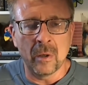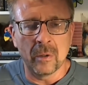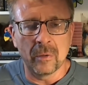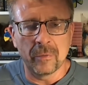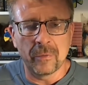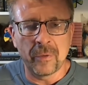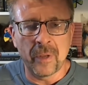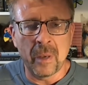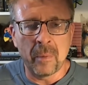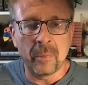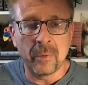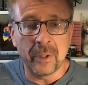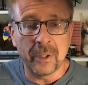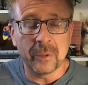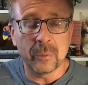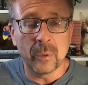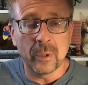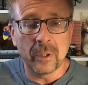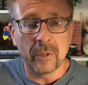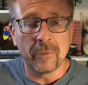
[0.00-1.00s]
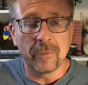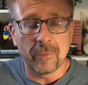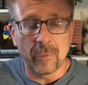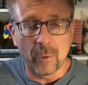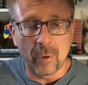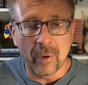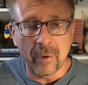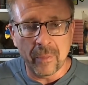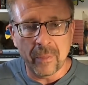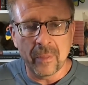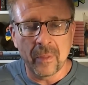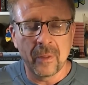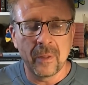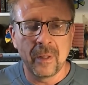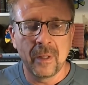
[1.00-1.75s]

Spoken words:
on February 24th,